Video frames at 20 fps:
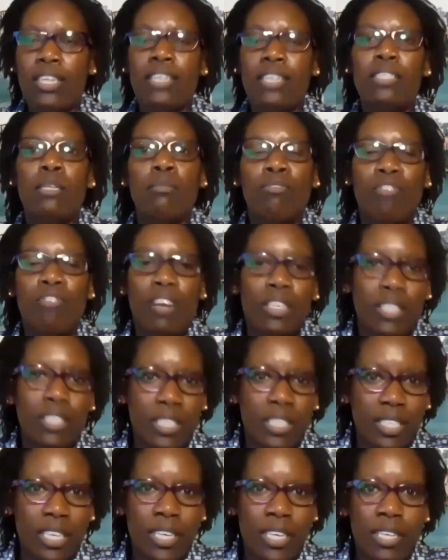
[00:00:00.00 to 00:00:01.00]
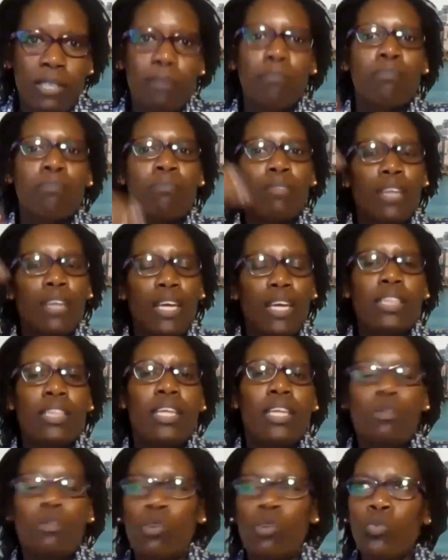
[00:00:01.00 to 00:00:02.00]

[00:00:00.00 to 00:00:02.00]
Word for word: Let them first study and then,